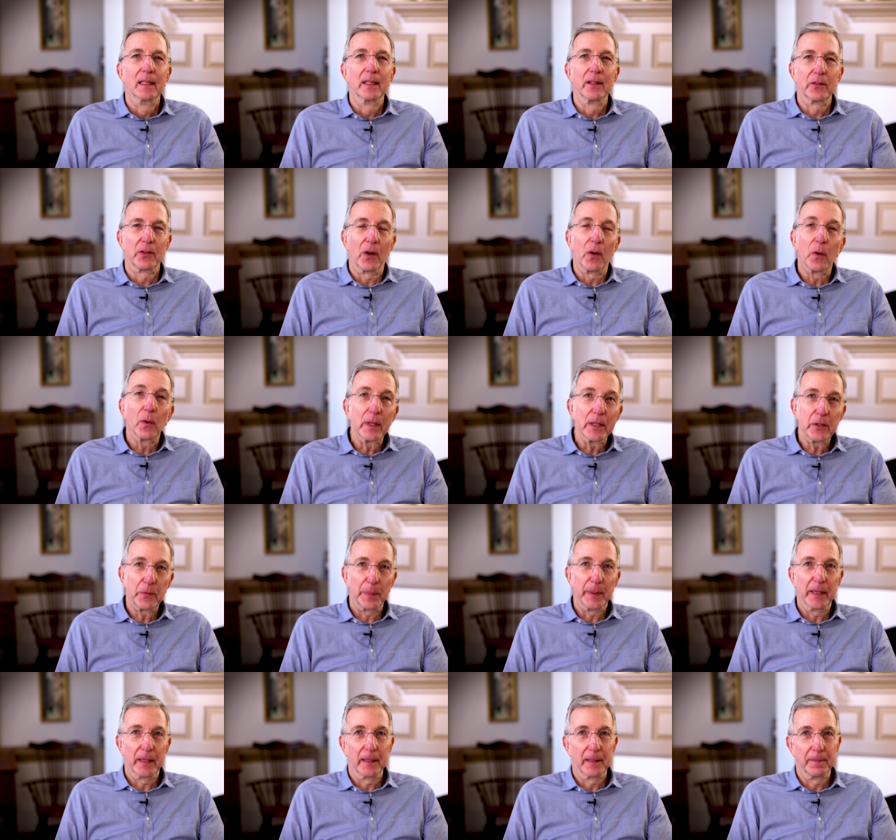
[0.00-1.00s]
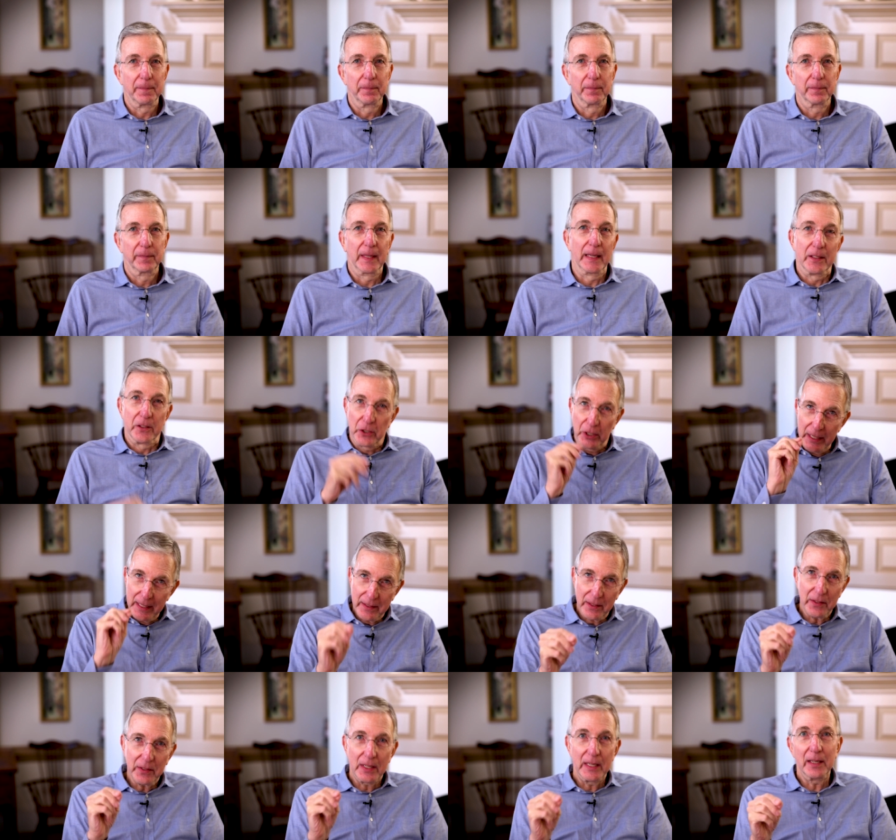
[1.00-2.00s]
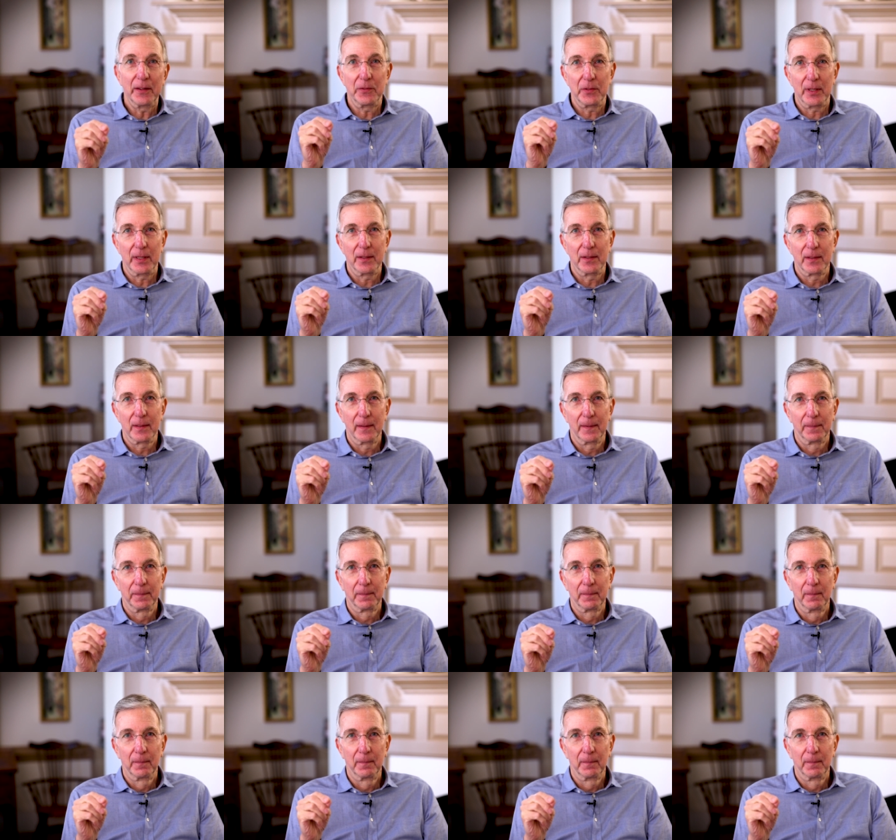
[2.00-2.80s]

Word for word: is the Holy Spirit that Jesus gives us.